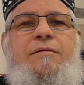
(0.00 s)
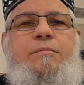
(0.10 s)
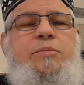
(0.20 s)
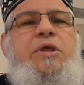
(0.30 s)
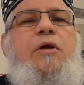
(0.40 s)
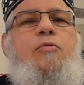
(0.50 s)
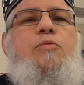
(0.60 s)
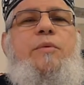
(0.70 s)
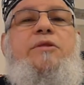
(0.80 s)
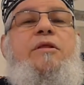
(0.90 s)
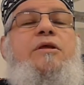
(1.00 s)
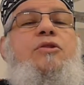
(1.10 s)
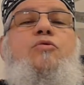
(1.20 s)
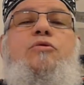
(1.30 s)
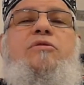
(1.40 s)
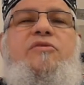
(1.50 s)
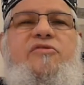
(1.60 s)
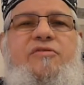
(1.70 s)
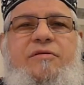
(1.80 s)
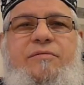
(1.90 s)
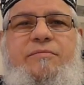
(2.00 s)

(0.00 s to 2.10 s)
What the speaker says: Be a role model in goodness.